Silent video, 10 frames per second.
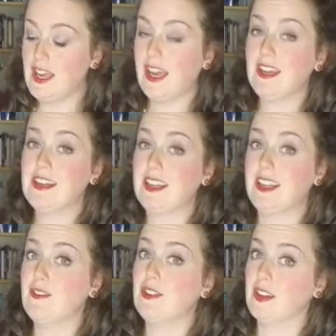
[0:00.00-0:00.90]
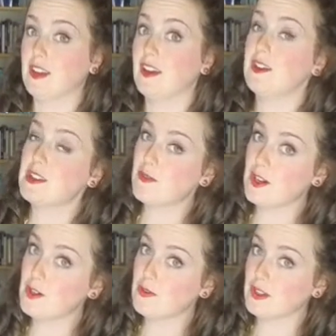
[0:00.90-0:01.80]
And luckily, vinegar is very
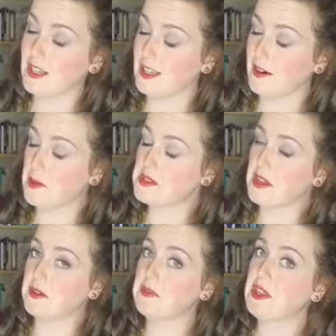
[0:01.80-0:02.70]
good for cleaning lime scale.